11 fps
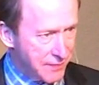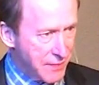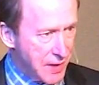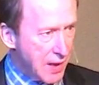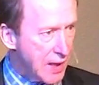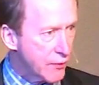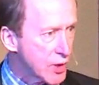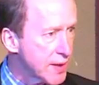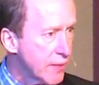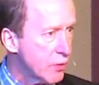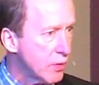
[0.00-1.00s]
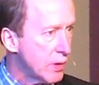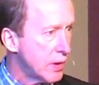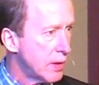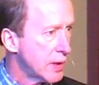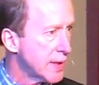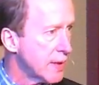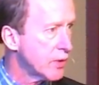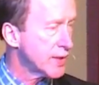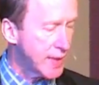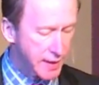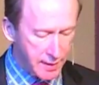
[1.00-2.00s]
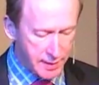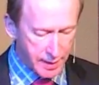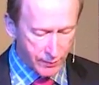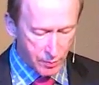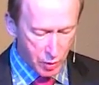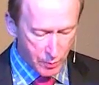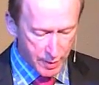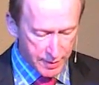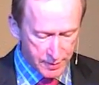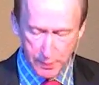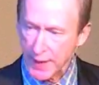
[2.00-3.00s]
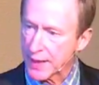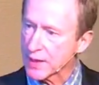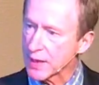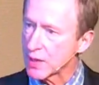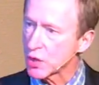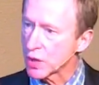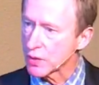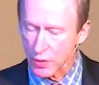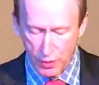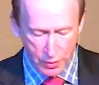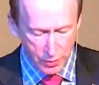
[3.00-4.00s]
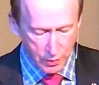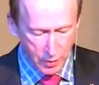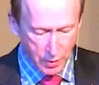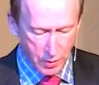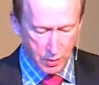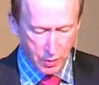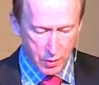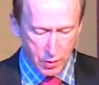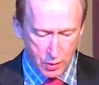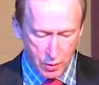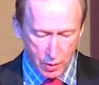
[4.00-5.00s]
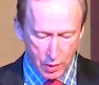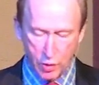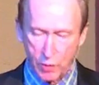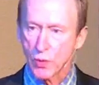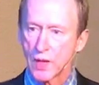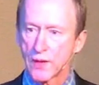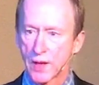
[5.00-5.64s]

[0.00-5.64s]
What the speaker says: And for several seconds, several moments, pay attention to your breathing.